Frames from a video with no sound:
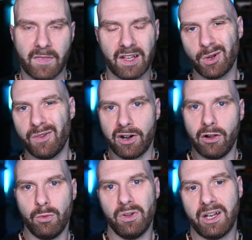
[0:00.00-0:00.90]
So
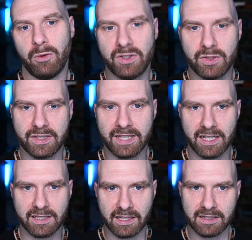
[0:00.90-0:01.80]
overall, what I wanted to say
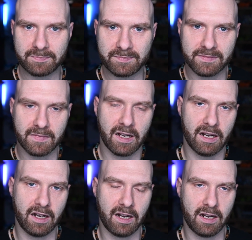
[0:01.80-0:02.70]
is that
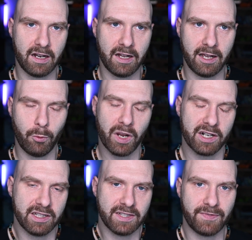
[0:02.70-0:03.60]
we are
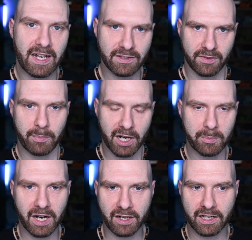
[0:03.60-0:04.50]
in this phase of a bear
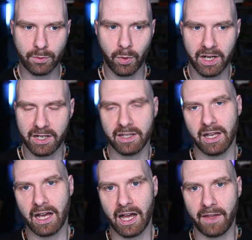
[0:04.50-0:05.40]
market where
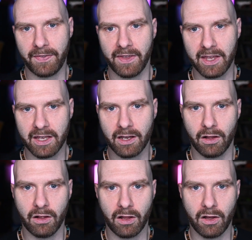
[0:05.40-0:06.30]
I think
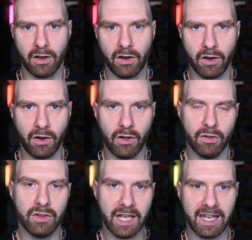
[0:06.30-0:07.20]

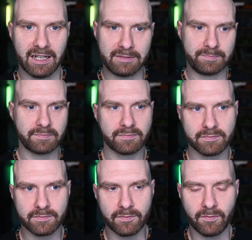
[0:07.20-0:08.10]
all the
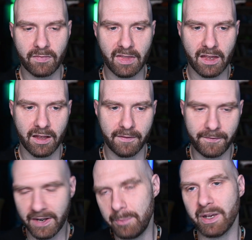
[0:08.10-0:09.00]

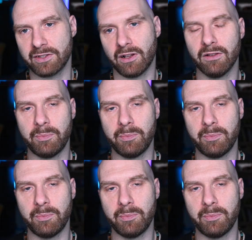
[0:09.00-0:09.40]
flippers, all the